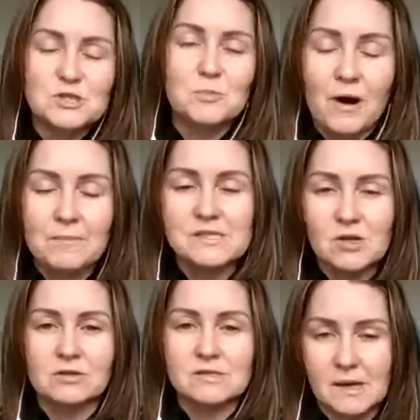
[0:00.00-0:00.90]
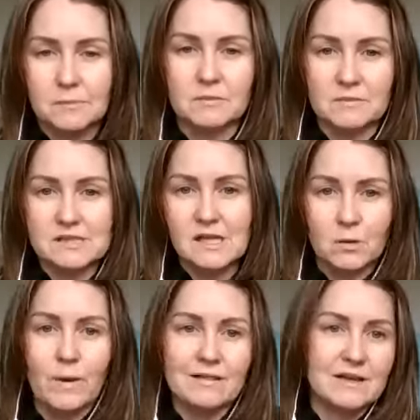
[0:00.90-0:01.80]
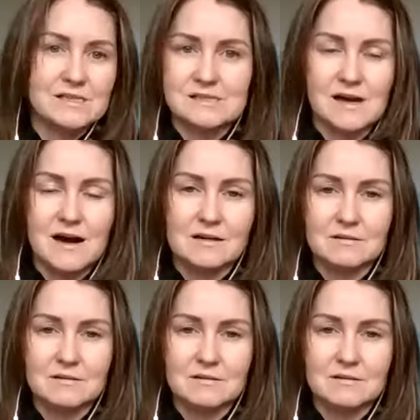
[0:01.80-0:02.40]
premise on supplements? Like, where do they start?